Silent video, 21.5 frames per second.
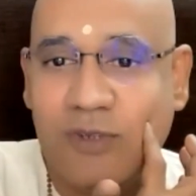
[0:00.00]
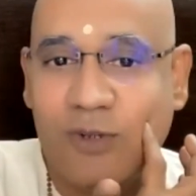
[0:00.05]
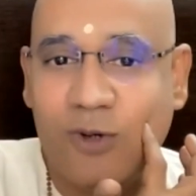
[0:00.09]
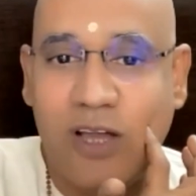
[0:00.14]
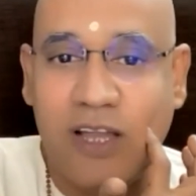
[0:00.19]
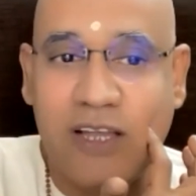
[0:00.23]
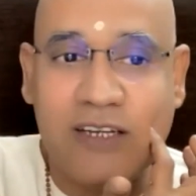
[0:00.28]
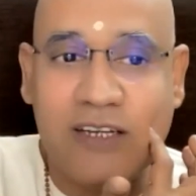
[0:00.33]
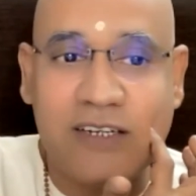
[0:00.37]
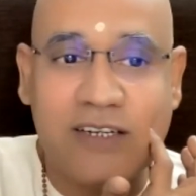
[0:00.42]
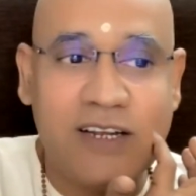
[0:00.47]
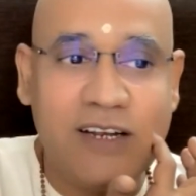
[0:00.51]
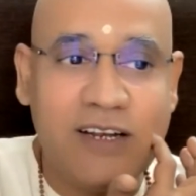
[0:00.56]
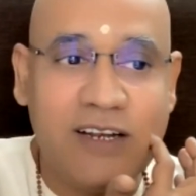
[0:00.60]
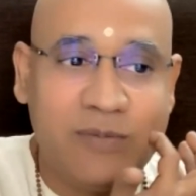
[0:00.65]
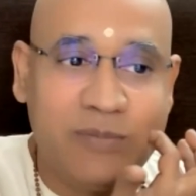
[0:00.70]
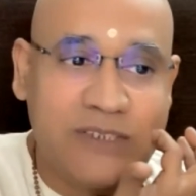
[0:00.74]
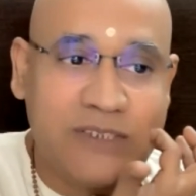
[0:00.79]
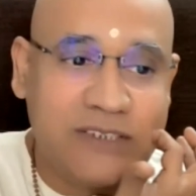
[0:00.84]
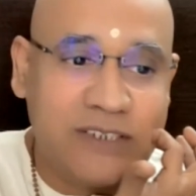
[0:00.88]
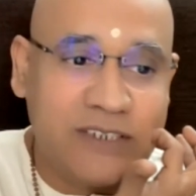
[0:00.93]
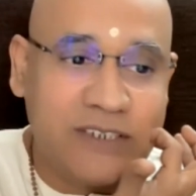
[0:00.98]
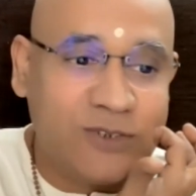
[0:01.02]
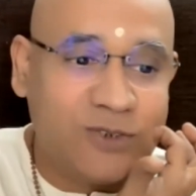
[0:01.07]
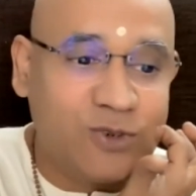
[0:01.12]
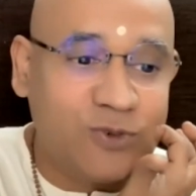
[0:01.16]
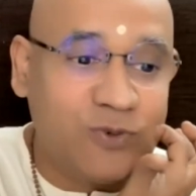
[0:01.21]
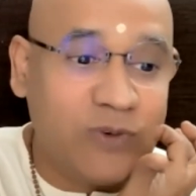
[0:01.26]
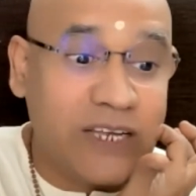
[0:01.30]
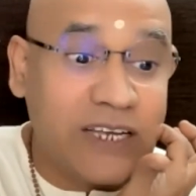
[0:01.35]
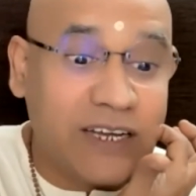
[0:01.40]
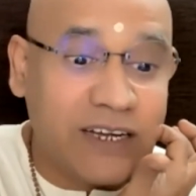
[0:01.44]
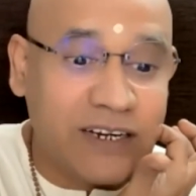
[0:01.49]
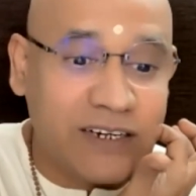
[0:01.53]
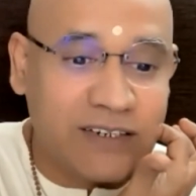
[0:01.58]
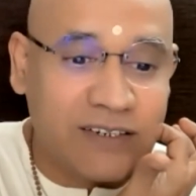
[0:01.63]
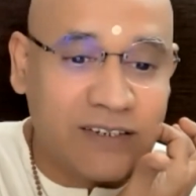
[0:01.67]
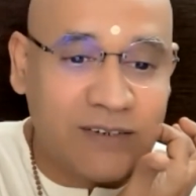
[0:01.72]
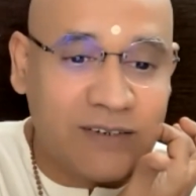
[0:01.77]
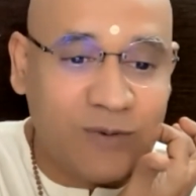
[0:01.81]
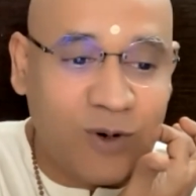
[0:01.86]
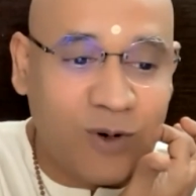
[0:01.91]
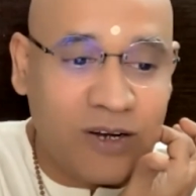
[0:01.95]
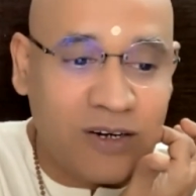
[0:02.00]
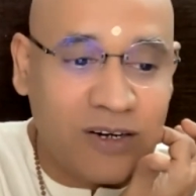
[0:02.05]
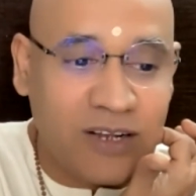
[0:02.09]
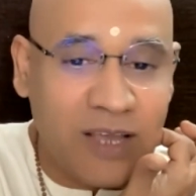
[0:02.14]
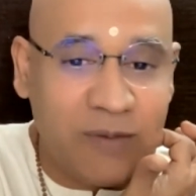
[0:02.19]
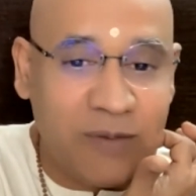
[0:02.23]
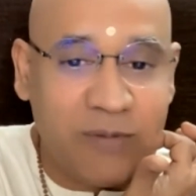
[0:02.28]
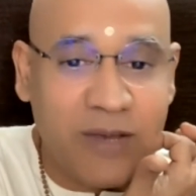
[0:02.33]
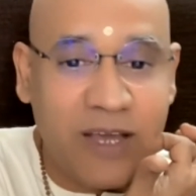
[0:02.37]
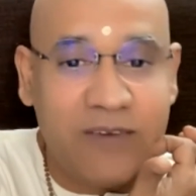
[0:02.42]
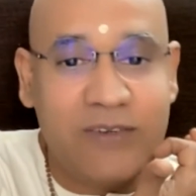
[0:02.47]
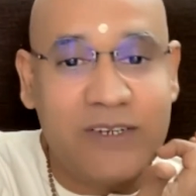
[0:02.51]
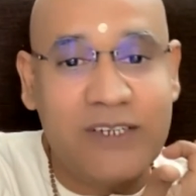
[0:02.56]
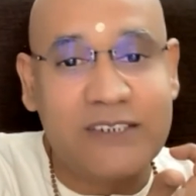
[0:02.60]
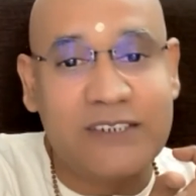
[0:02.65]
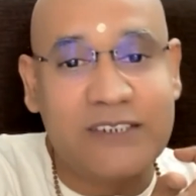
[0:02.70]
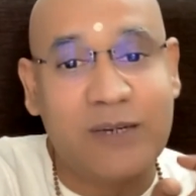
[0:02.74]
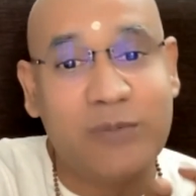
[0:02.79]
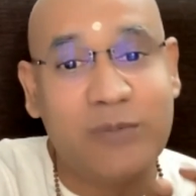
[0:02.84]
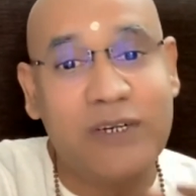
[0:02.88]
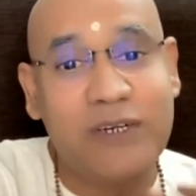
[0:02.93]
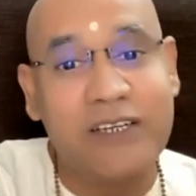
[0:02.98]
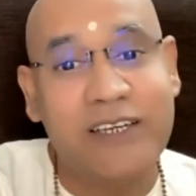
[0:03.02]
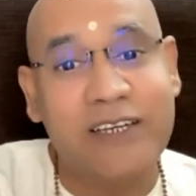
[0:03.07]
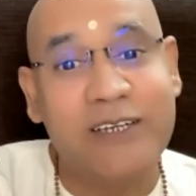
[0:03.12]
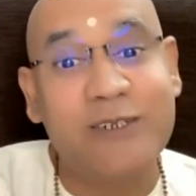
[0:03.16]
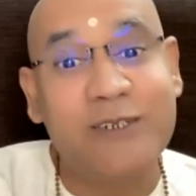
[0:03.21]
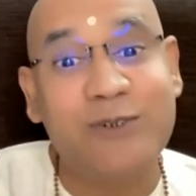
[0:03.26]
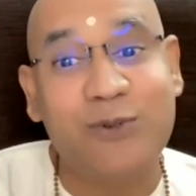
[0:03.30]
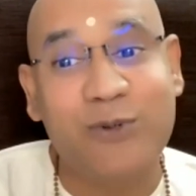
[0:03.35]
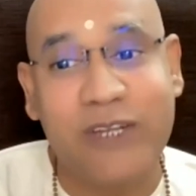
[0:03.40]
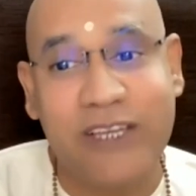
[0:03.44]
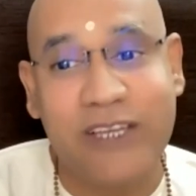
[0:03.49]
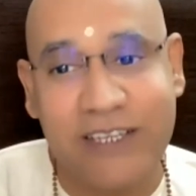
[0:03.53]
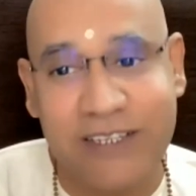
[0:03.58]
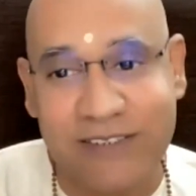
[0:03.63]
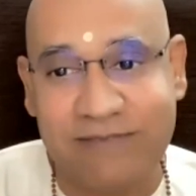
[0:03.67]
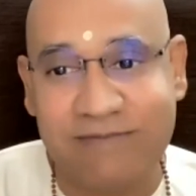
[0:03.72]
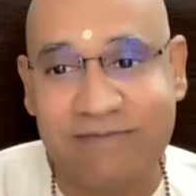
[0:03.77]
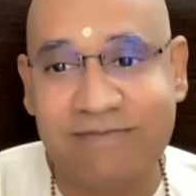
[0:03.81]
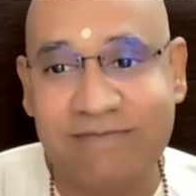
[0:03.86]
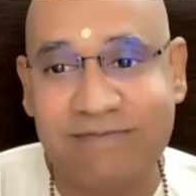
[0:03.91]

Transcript: So I tell a message to Venkat, what I'm having a stomach ache today.